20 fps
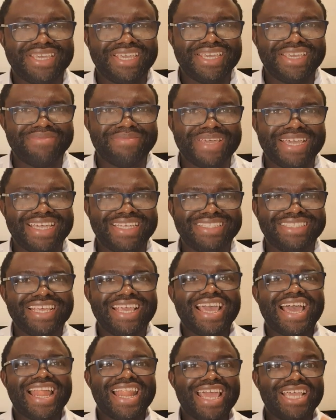Amen.
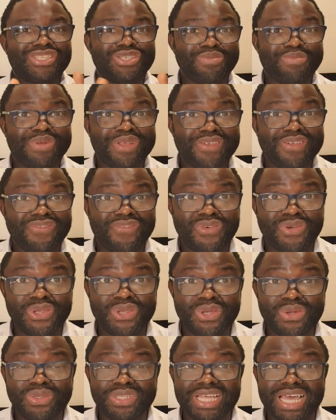I like to pray for
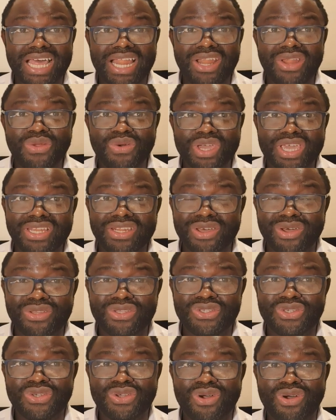you that are looking
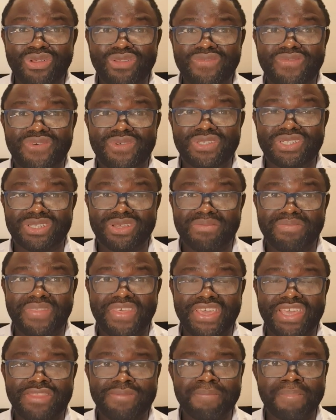unto God for
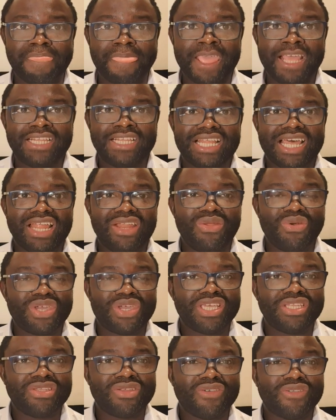something, that are
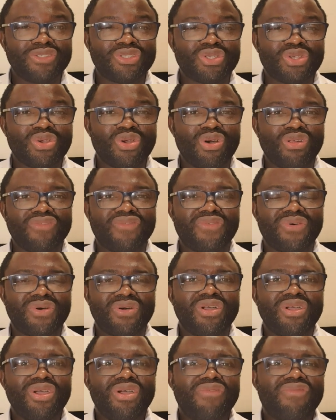looking unto to God
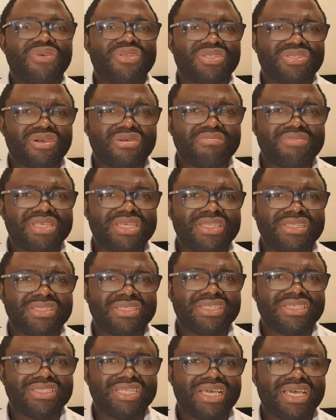for for
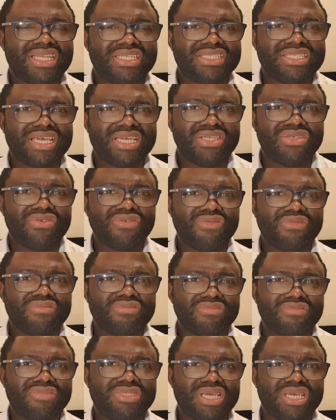something that that
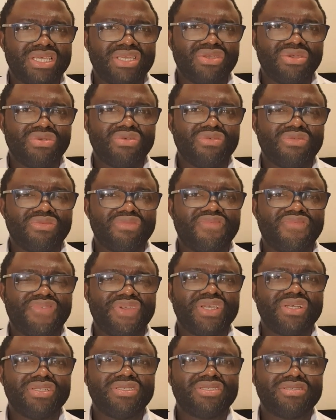you that you
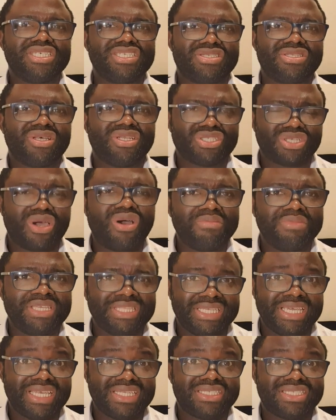feel is not
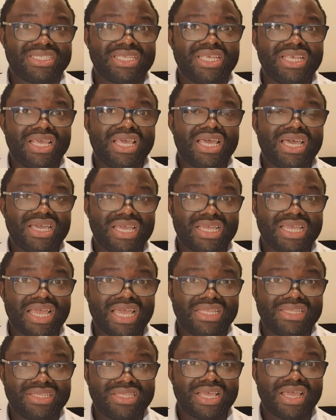coming yet. I,
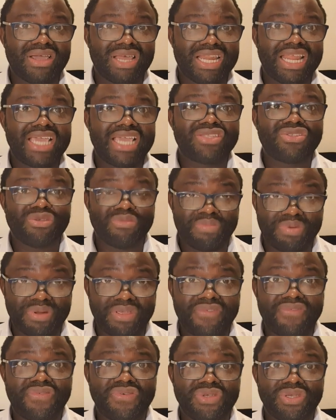I, I'd like to
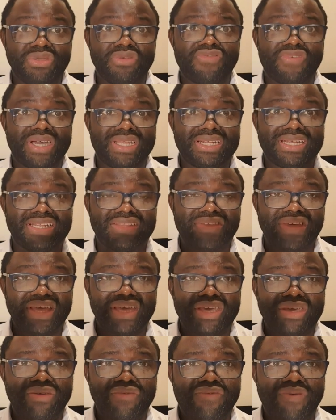pray for you. Father, I
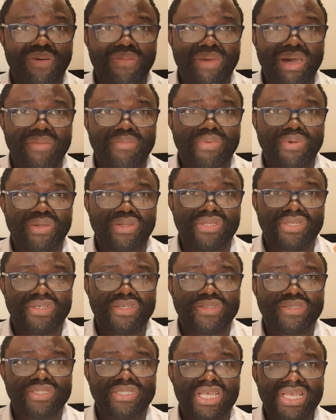thank you for my
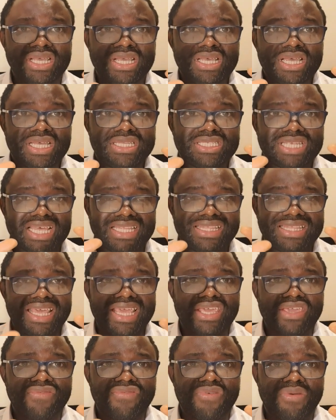brothers. I
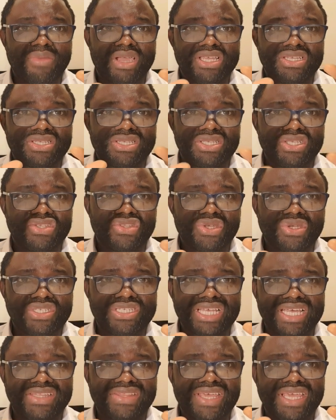thank you for my
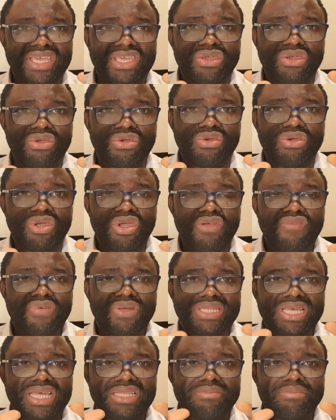sisters. I thank you
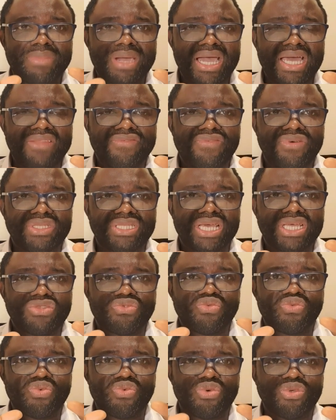for that man, for
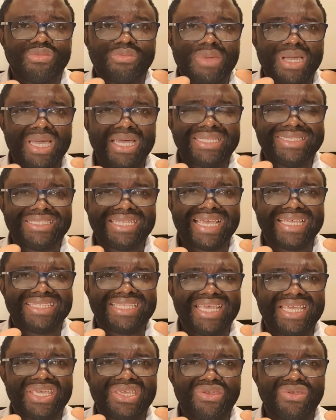that woman. I
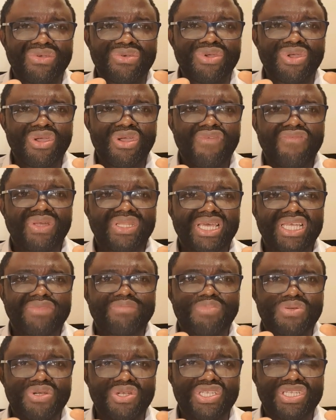thank you for
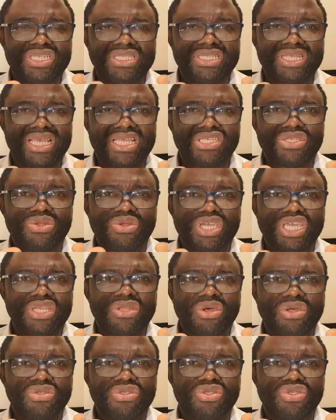that person that is
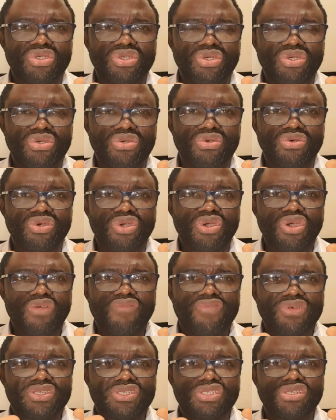looking onto you
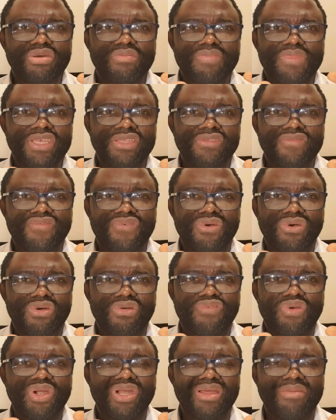for something, for,
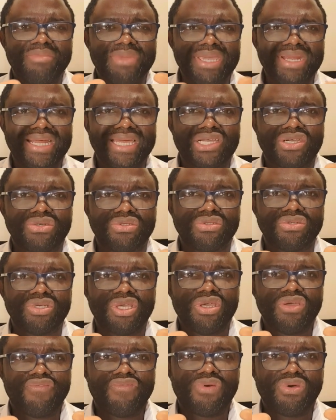for a miracle,
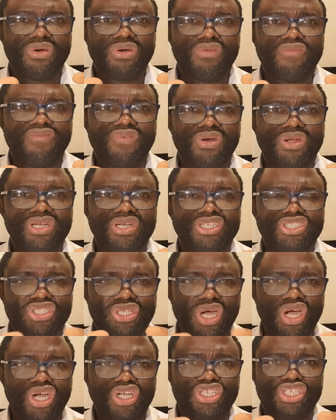for, for a
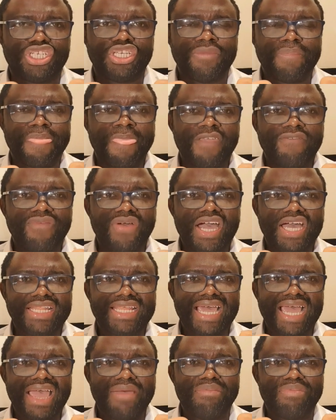touch.
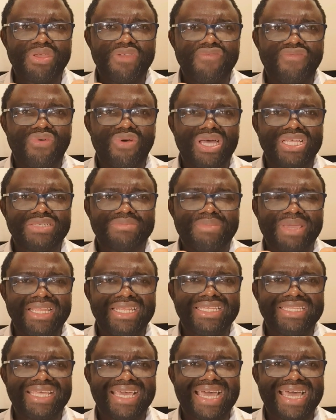Father, I pray for as
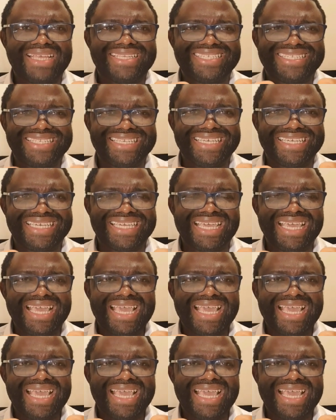many that are sick.